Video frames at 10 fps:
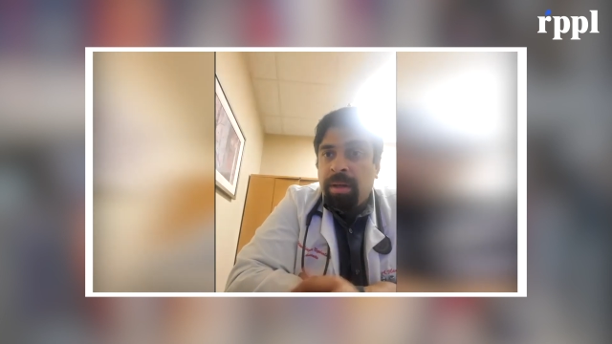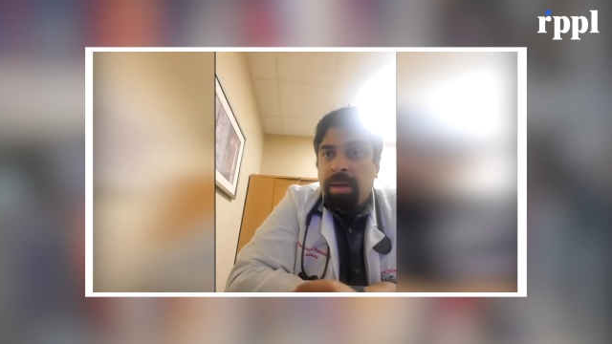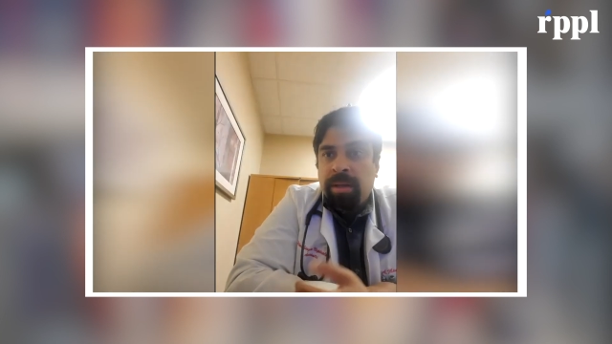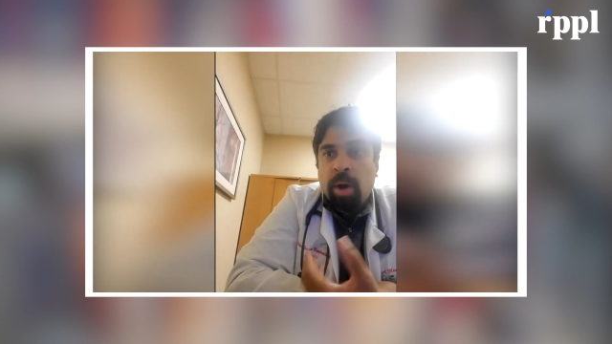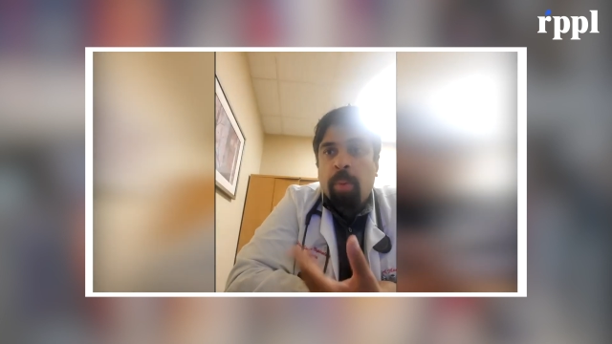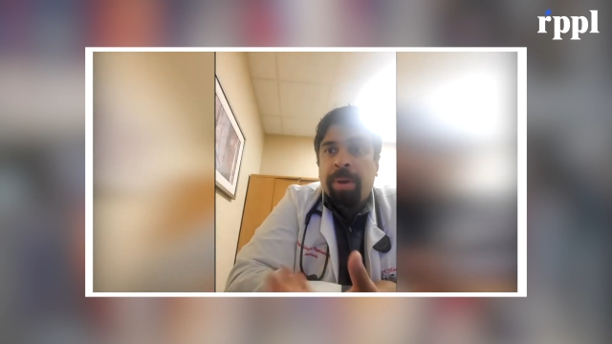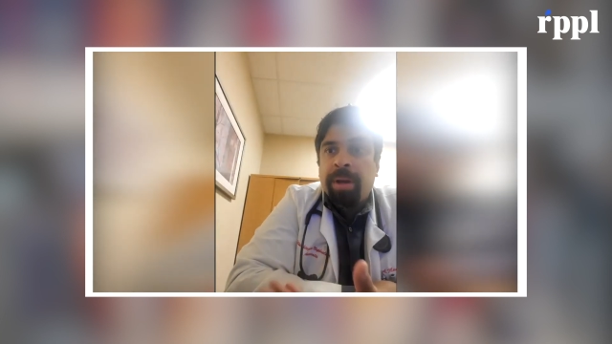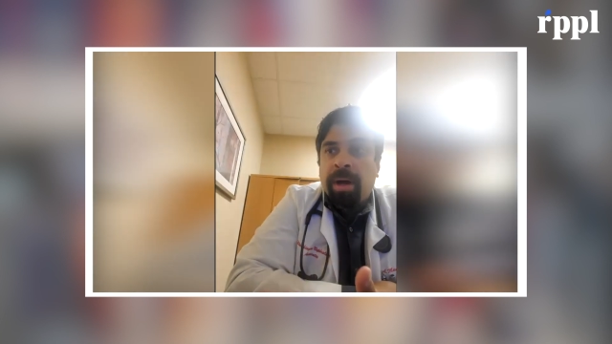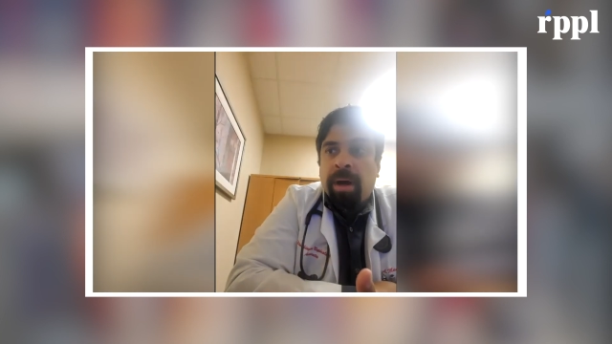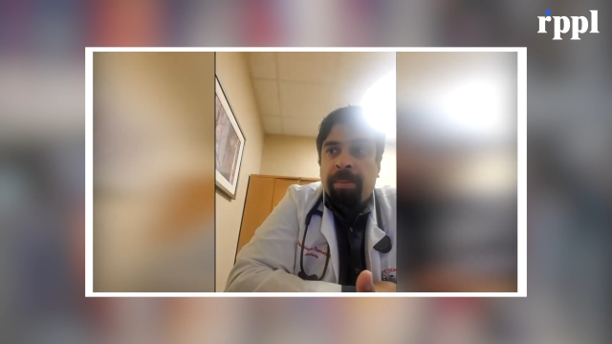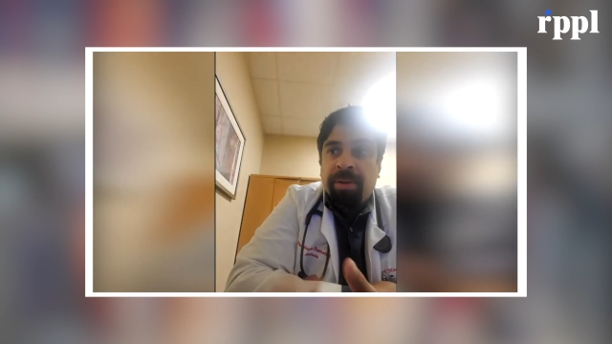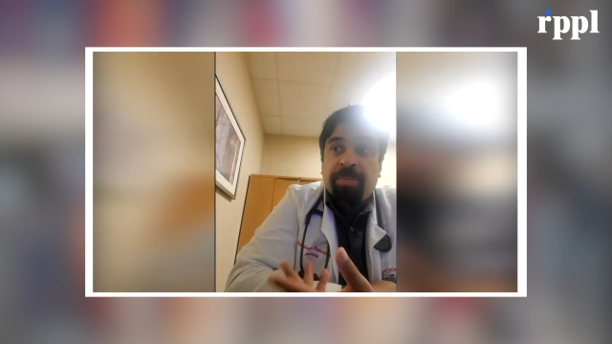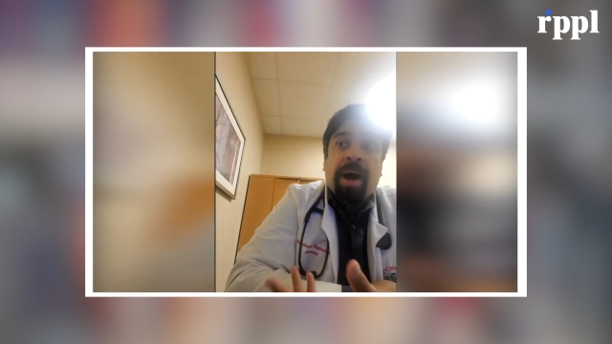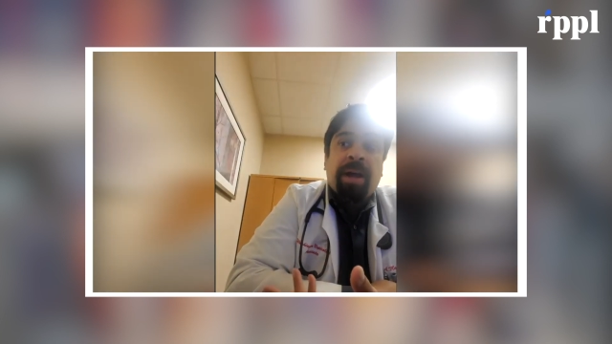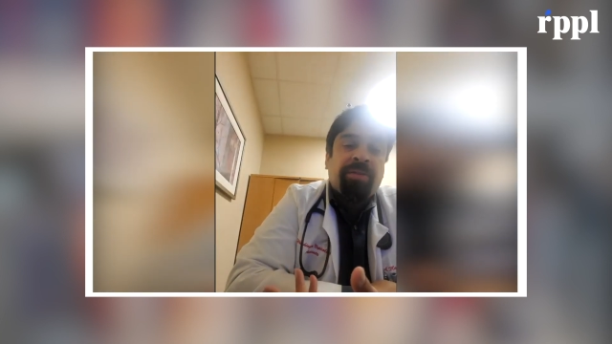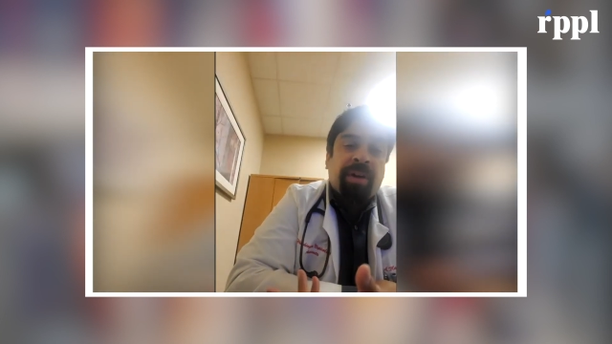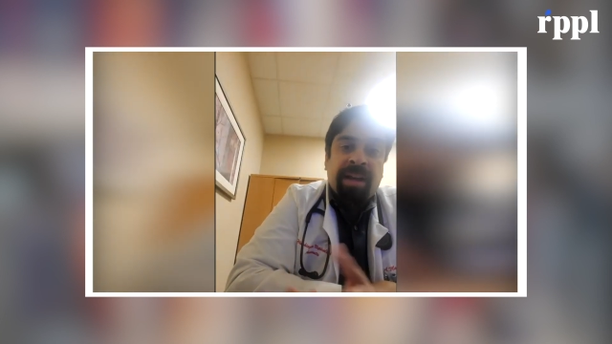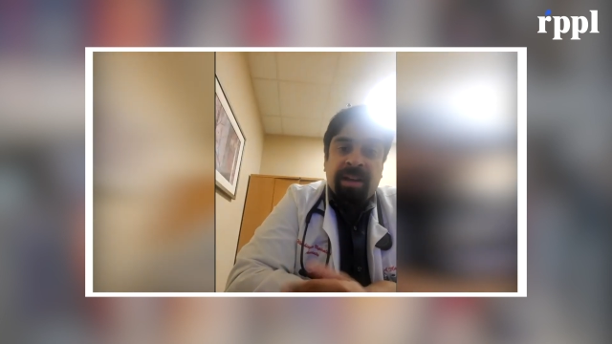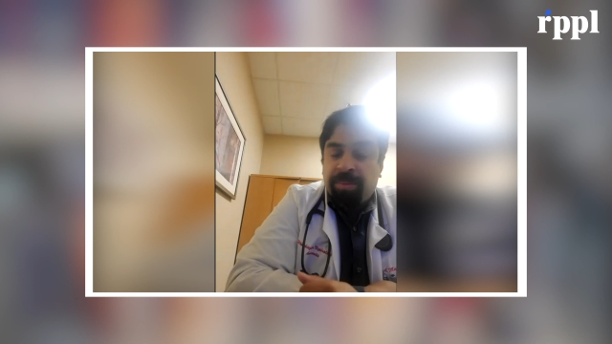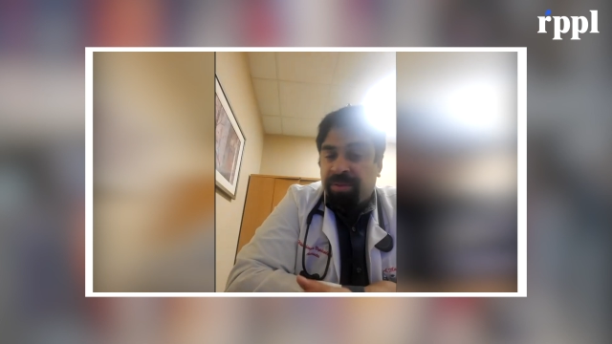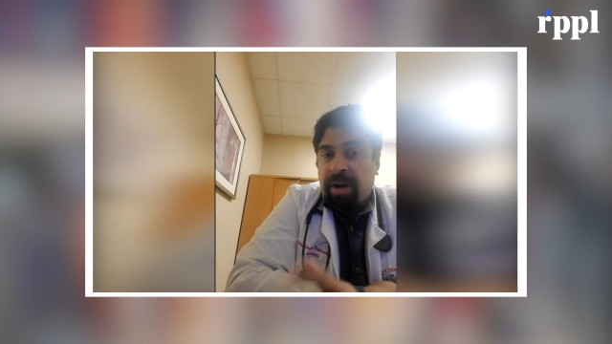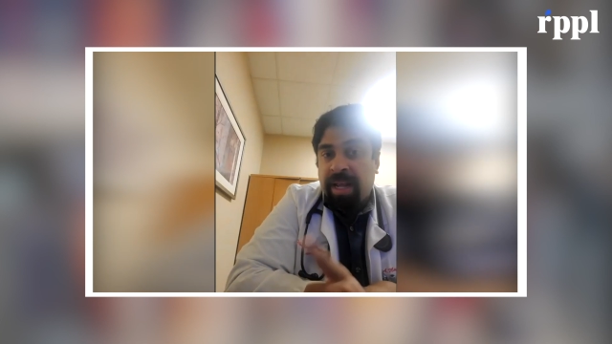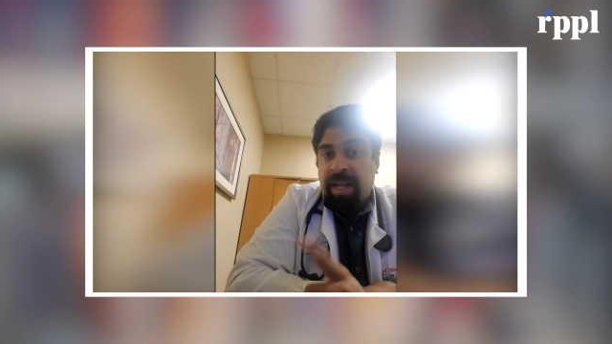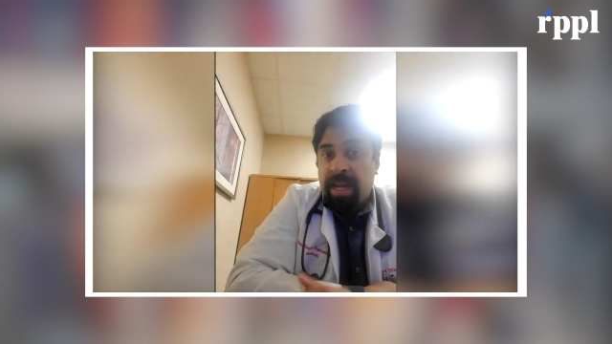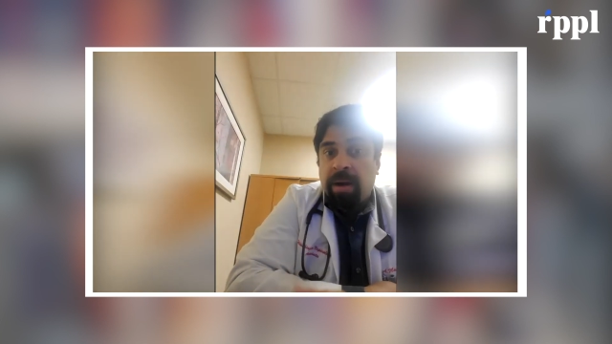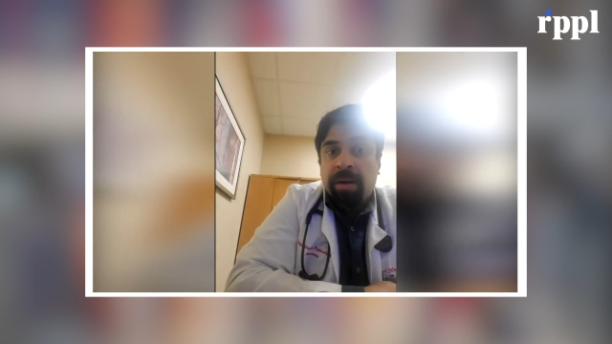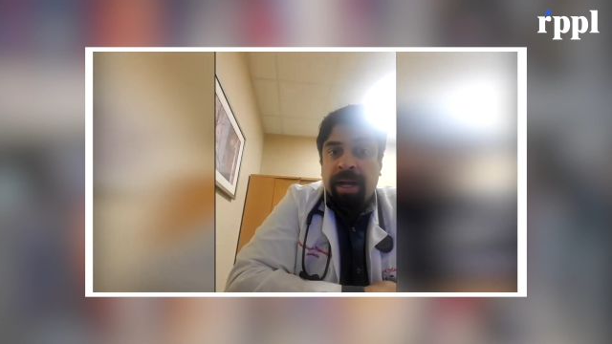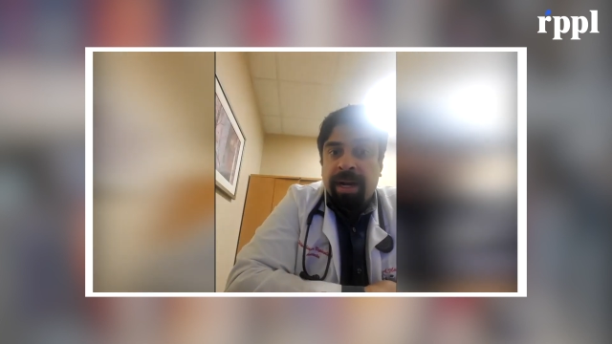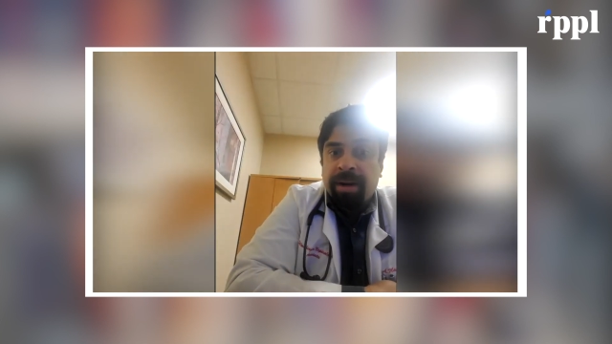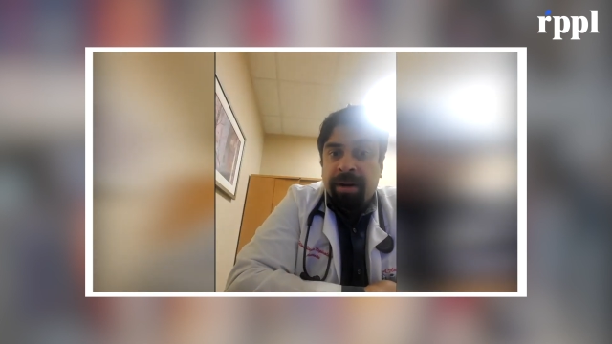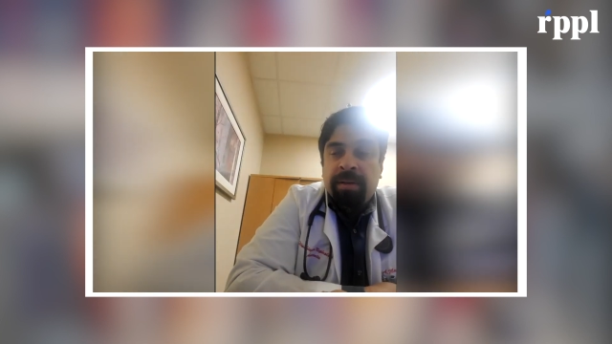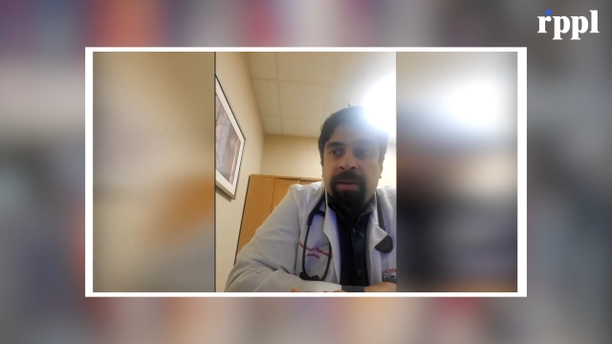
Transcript: they opened up a spot, so I ended up starting a year later.